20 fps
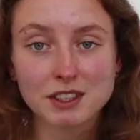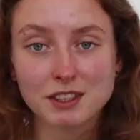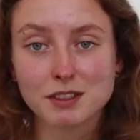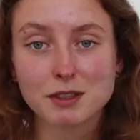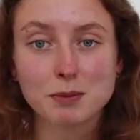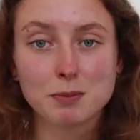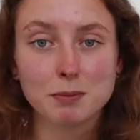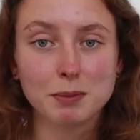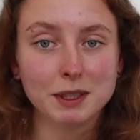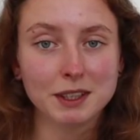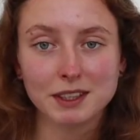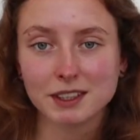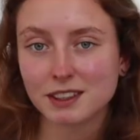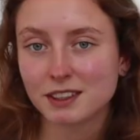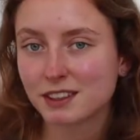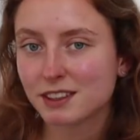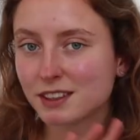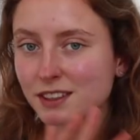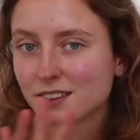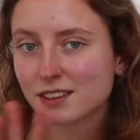these
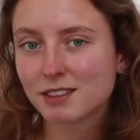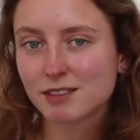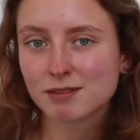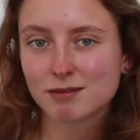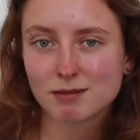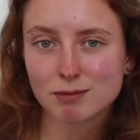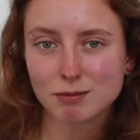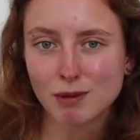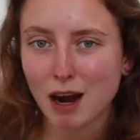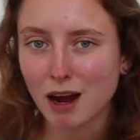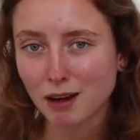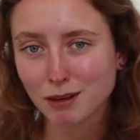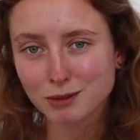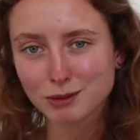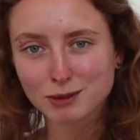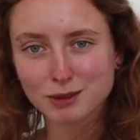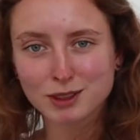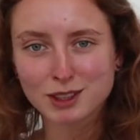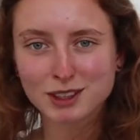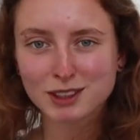big
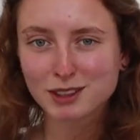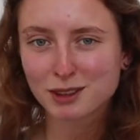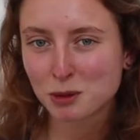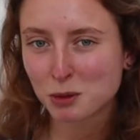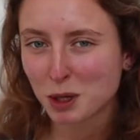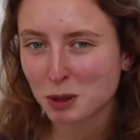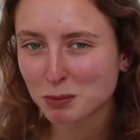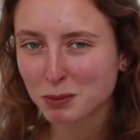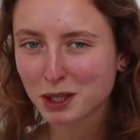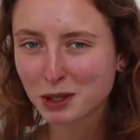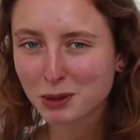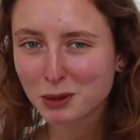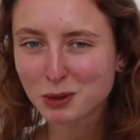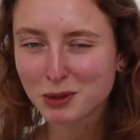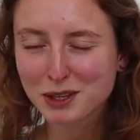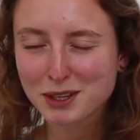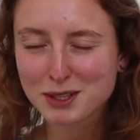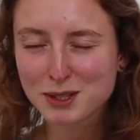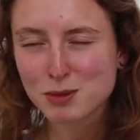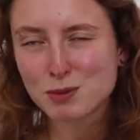round crumbly
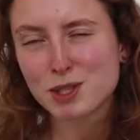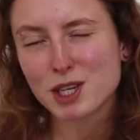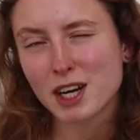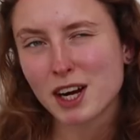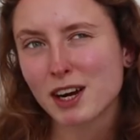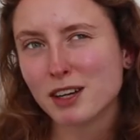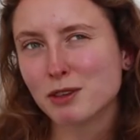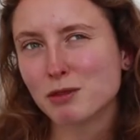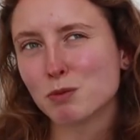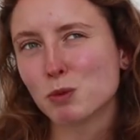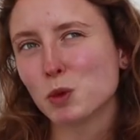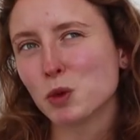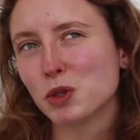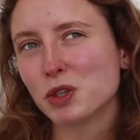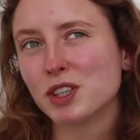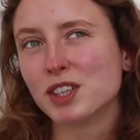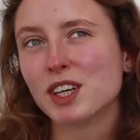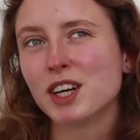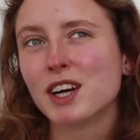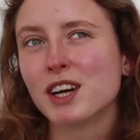cookies which are kind of
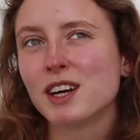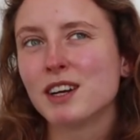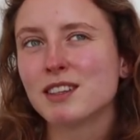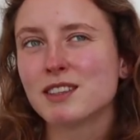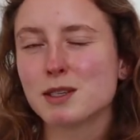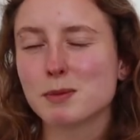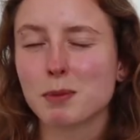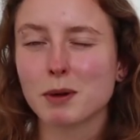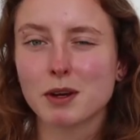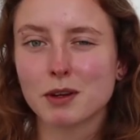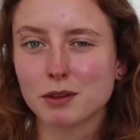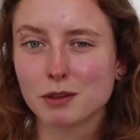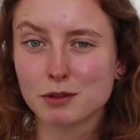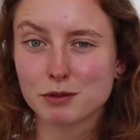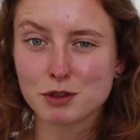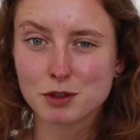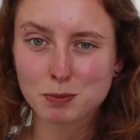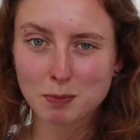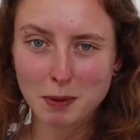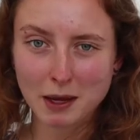more typical
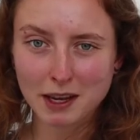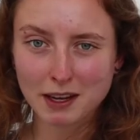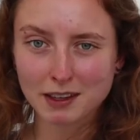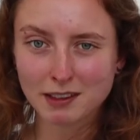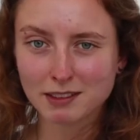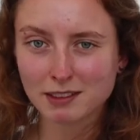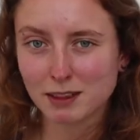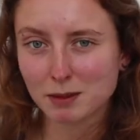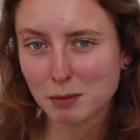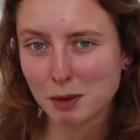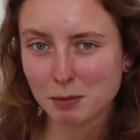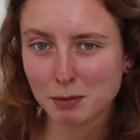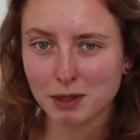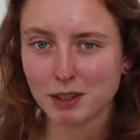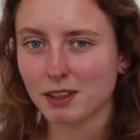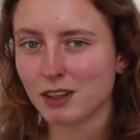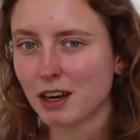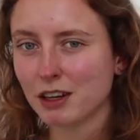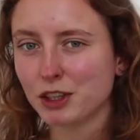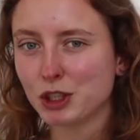of Spain than
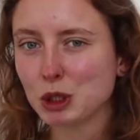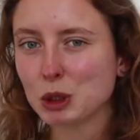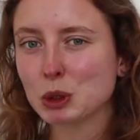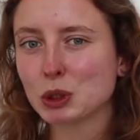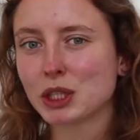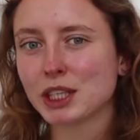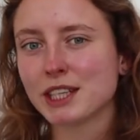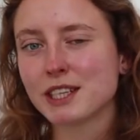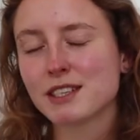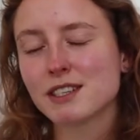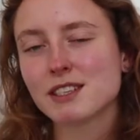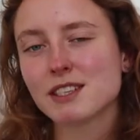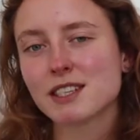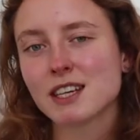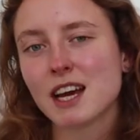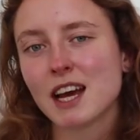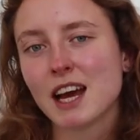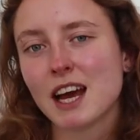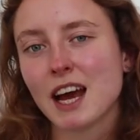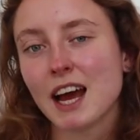maybe other
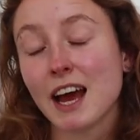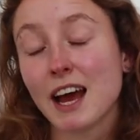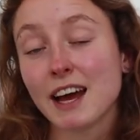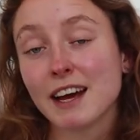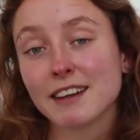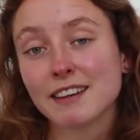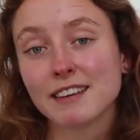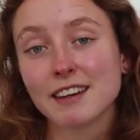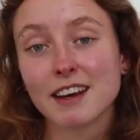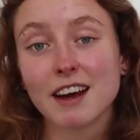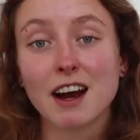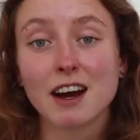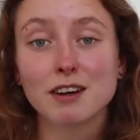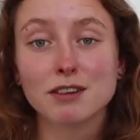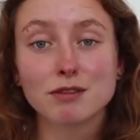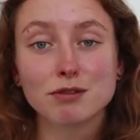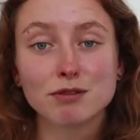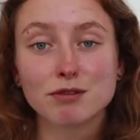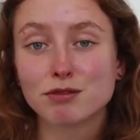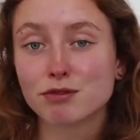cookies. And they
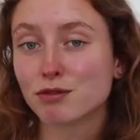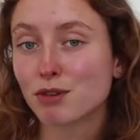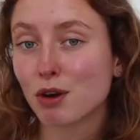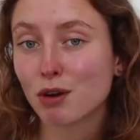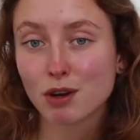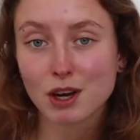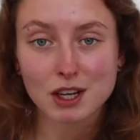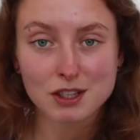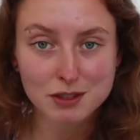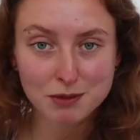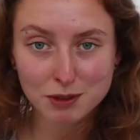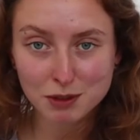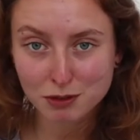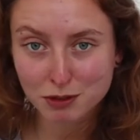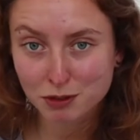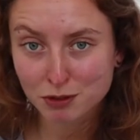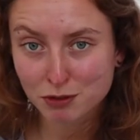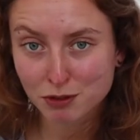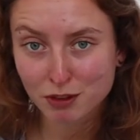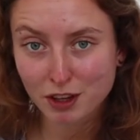have all kinds of
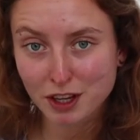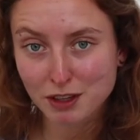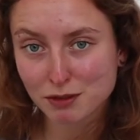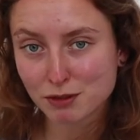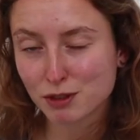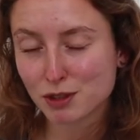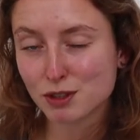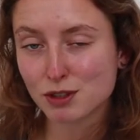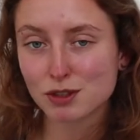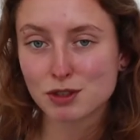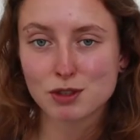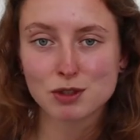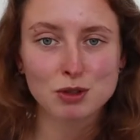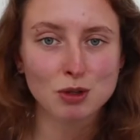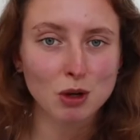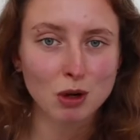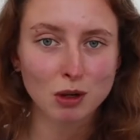different flavors,